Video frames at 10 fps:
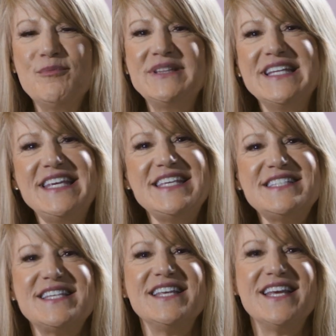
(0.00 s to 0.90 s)

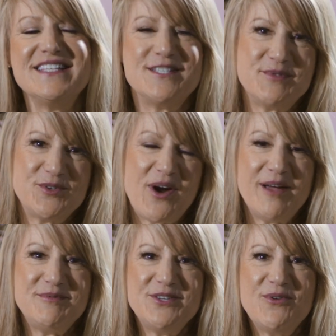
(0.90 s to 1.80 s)
please
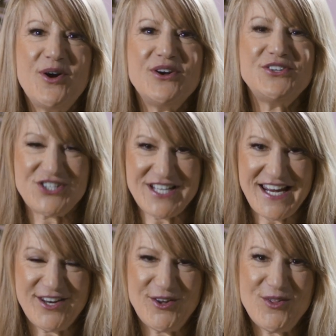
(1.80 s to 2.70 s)
subscribe to our
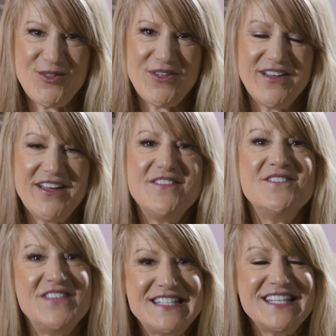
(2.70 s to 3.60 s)
channel,
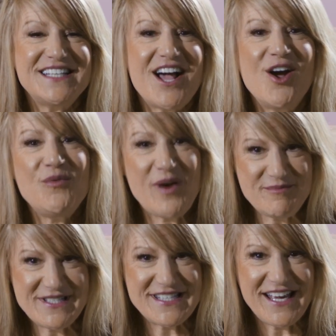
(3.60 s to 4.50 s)
visit our
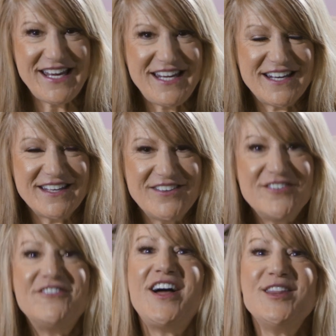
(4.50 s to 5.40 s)
website,
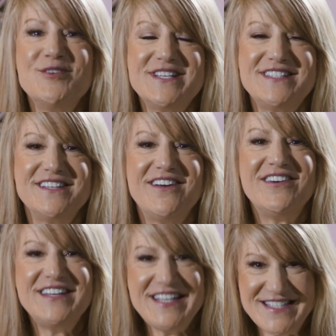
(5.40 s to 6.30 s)
follow us
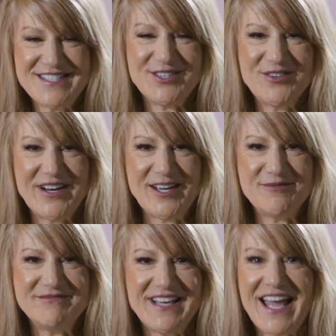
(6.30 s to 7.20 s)
on
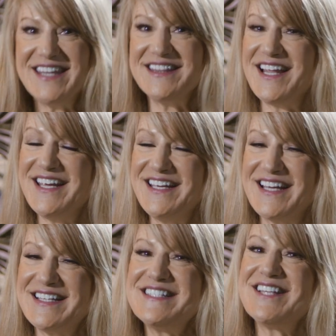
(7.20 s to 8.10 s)
Instagram, and like
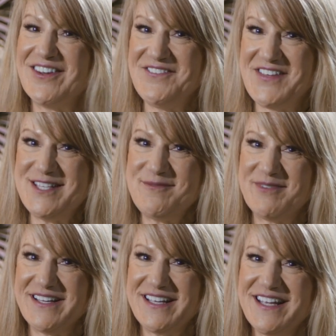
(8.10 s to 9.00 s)
us on
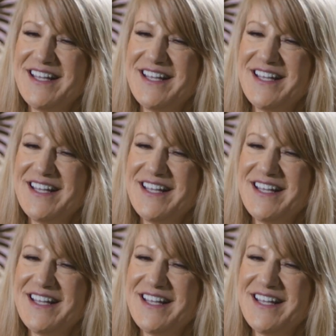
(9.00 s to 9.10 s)
Facebook.